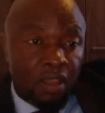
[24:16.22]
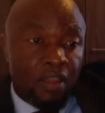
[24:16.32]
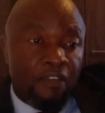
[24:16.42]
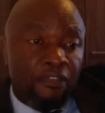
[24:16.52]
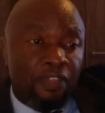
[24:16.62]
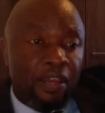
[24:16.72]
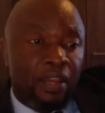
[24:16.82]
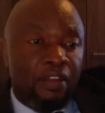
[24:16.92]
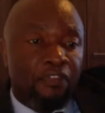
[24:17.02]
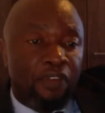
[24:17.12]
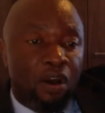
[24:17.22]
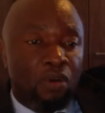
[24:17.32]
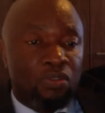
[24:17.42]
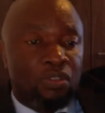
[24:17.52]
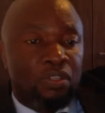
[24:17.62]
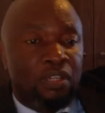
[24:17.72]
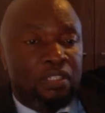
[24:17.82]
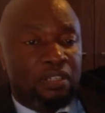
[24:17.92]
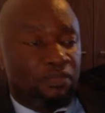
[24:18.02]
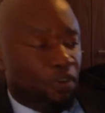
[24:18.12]
if there are any flaws
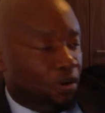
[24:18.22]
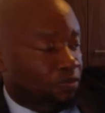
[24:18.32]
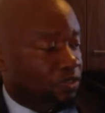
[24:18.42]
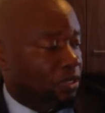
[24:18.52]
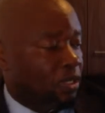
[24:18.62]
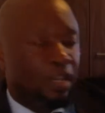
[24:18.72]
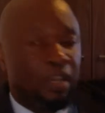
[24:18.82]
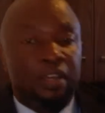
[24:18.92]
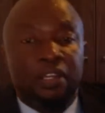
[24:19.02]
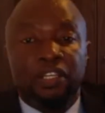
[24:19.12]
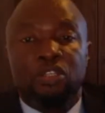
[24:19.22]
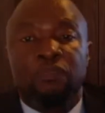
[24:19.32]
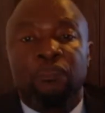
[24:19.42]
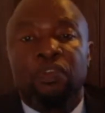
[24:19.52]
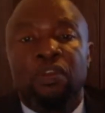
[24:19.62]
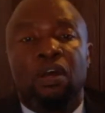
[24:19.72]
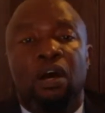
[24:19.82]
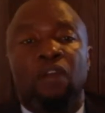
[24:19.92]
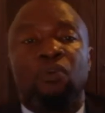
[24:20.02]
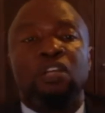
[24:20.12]
that are involved in it.
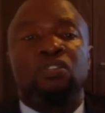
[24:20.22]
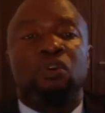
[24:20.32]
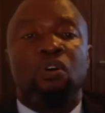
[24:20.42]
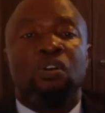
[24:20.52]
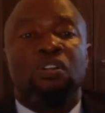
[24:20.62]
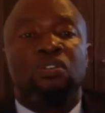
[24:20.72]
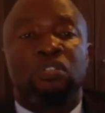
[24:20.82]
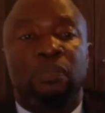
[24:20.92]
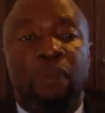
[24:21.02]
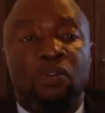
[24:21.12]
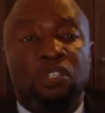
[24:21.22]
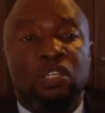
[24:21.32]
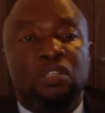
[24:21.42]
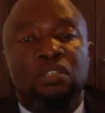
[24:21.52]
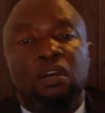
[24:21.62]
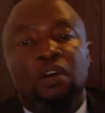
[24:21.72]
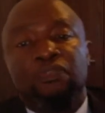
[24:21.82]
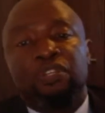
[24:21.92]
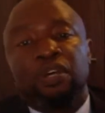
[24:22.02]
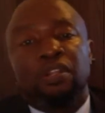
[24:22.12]
And once all is surmounted
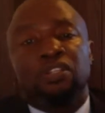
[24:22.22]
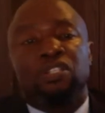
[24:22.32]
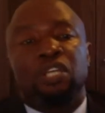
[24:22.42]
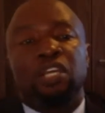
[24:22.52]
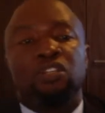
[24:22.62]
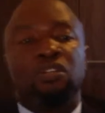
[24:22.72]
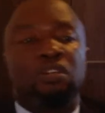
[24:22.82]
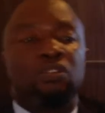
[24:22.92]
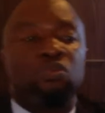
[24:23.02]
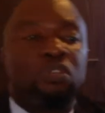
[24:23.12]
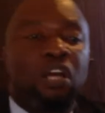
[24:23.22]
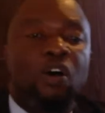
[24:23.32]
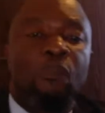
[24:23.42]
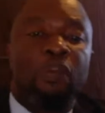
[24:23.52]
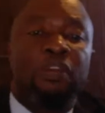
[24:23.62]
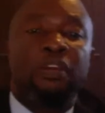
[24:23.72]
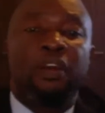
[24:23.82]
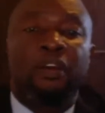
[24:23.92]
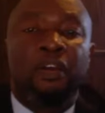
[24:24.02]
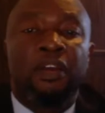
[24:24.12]
after the state, it would now be
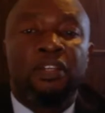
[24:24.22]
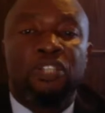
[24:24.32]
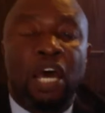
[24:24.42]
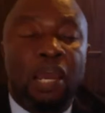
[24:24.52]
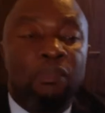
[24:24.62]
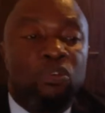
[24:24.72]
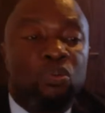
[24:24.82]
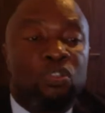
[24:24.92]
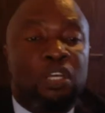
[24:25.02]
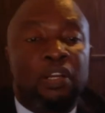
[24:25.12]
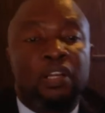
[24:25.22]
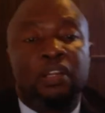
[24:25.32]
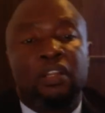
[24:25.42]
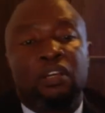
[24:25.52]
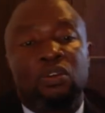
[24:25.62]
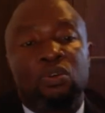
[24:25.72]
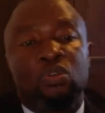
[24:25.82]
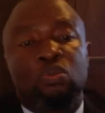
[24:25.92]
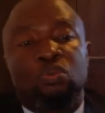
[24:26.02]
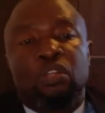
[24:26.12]
time to surrender the
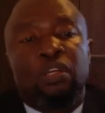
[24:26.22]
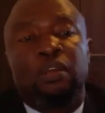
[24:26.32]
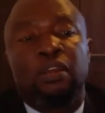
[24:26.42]
accused to the